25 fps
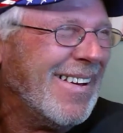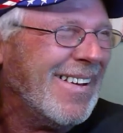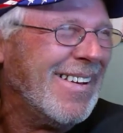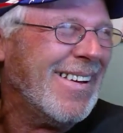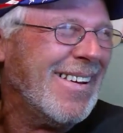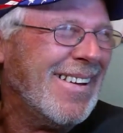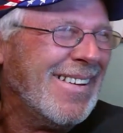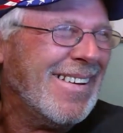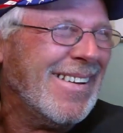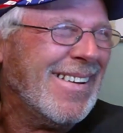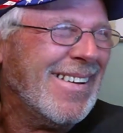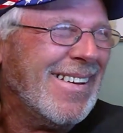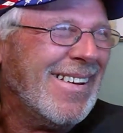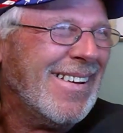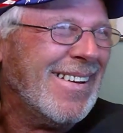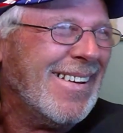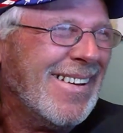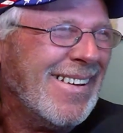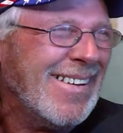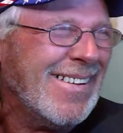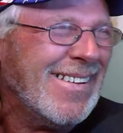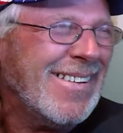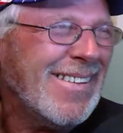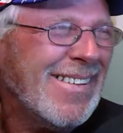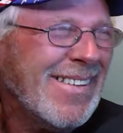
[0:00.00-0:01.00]

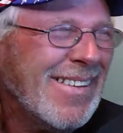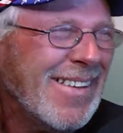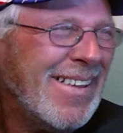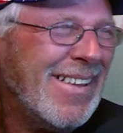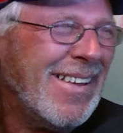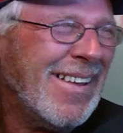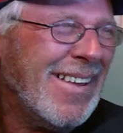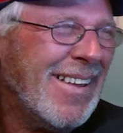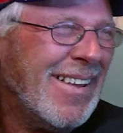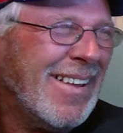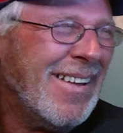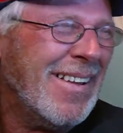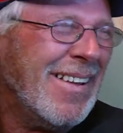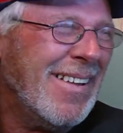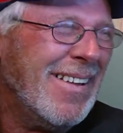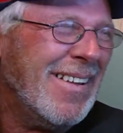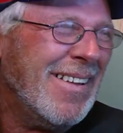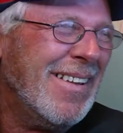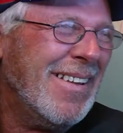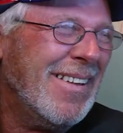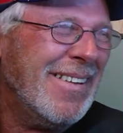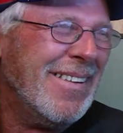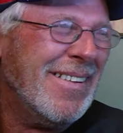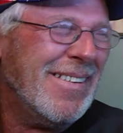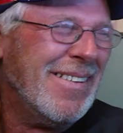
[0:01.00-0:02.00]

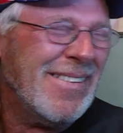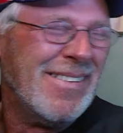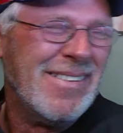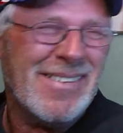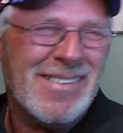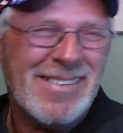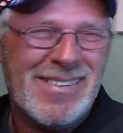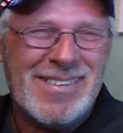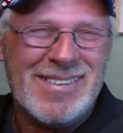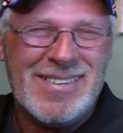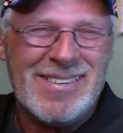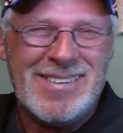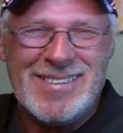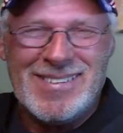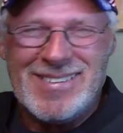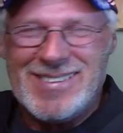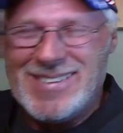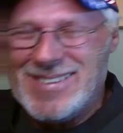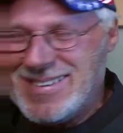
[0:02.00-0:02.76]
(silent)